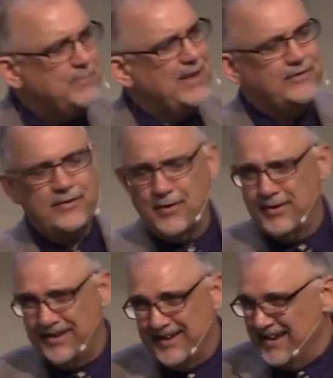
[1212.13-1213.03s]
in
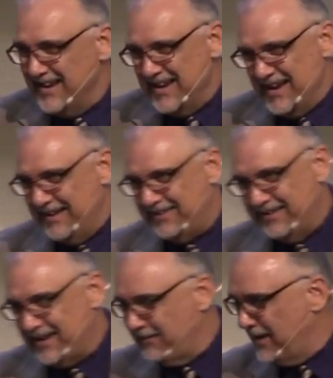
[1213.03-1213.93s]
Macedonia, and he
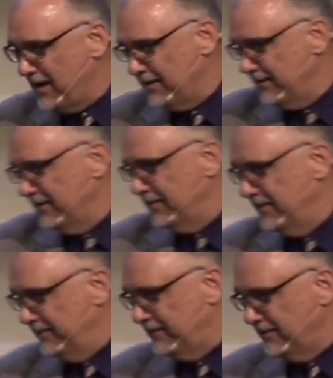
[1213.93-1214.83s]
says, I've got
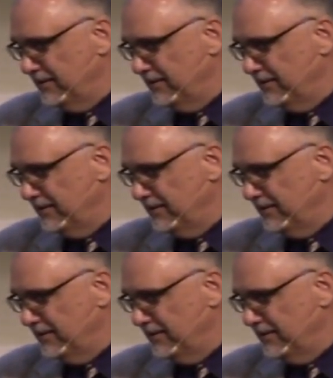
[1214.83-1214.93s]
these